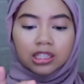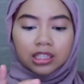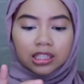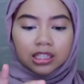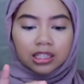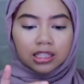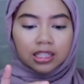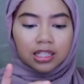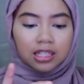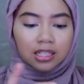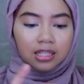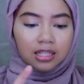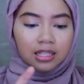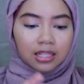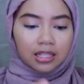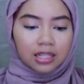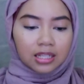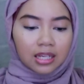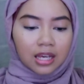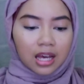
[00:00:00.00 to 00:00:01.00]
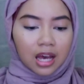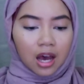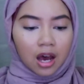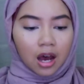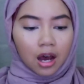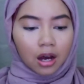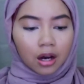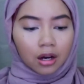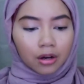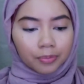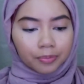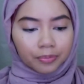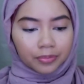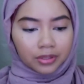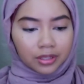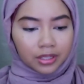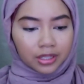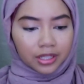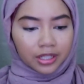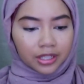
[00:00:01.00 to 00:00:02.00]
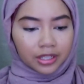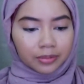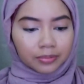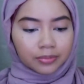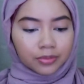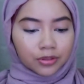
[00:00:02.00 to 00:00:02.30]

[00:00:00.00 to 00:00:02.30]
This is the Hope Girl